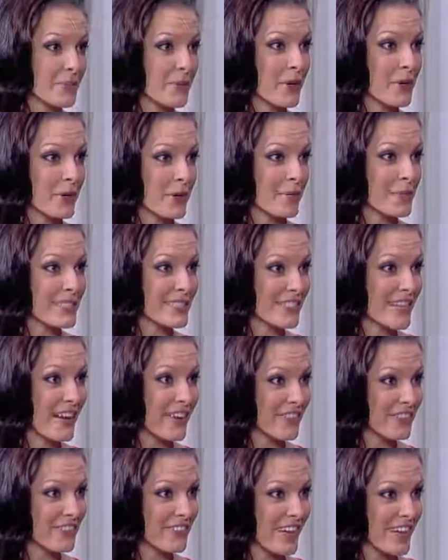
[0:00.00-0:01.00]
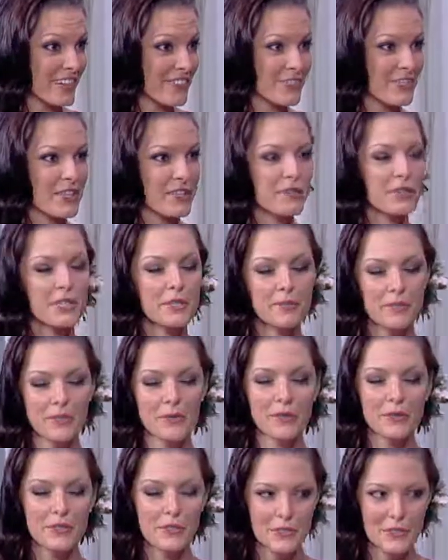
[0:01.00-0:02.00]
program itself, and it really
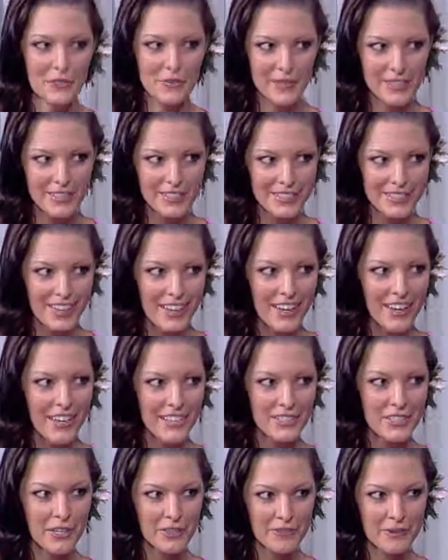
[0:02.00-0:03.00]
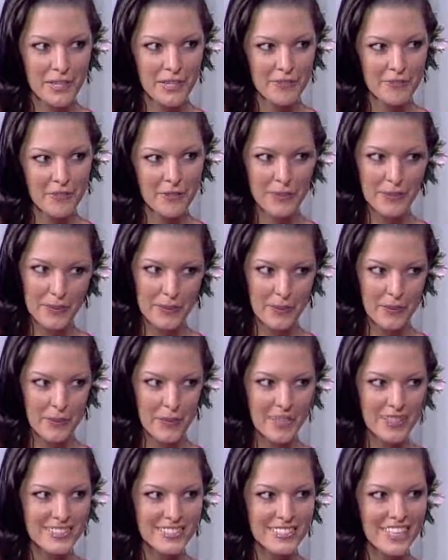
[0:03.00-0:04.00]
promotes service. It's called Ready for the Real
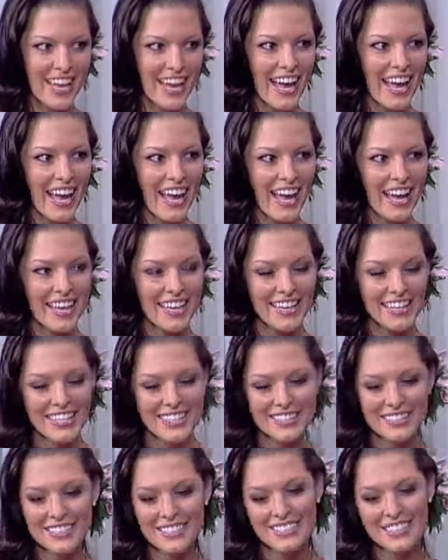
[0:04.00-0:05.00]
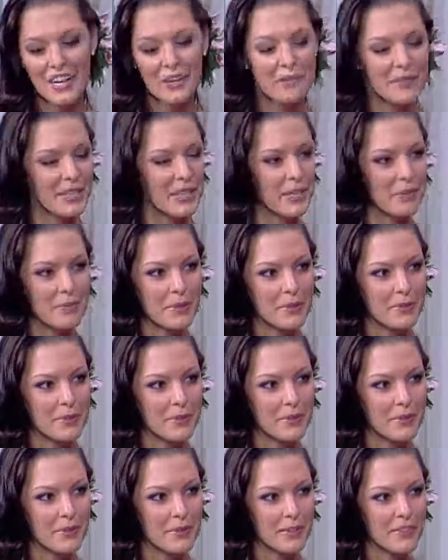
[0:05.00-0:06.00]
World, and it's just helping young
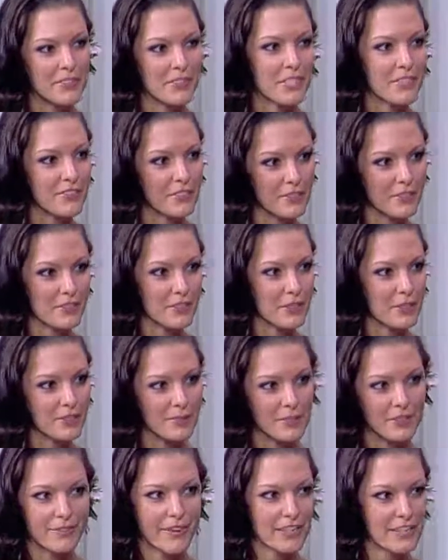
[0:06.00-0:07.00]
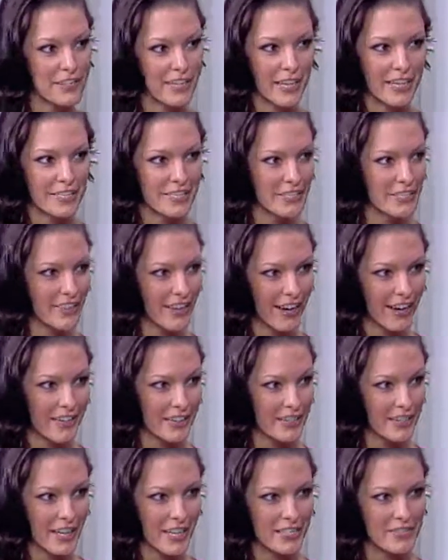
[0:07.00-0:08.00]
people achieve their dreams of education, a higher
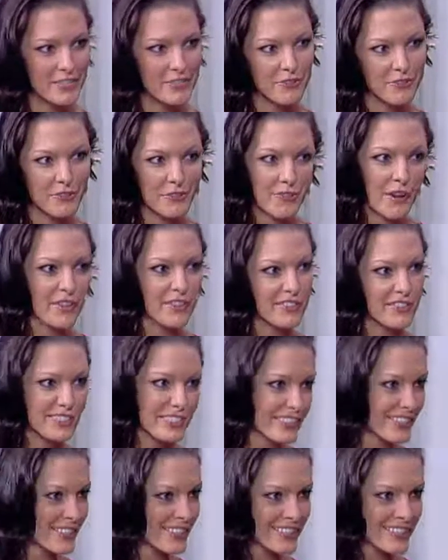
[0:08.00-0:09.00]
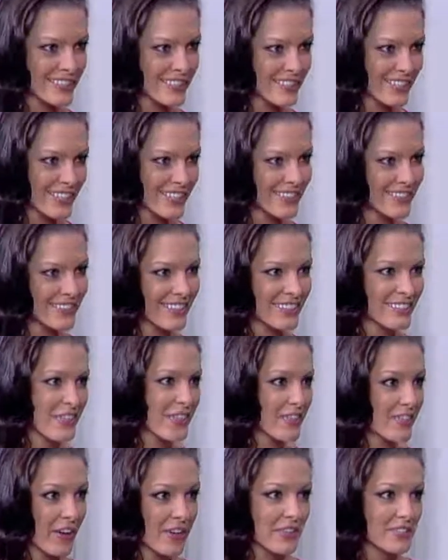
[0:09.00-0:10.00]
education through volunteering. And they, they so
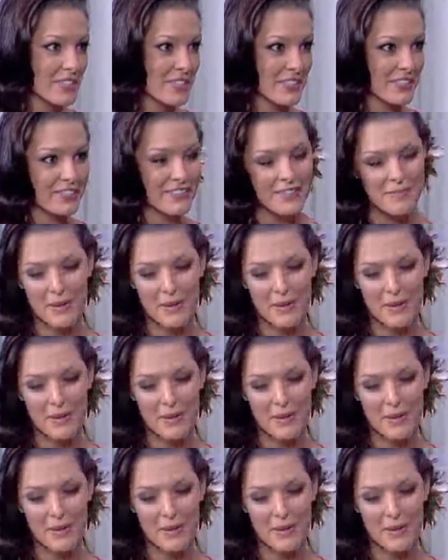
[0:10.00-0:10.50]
they volunteer and then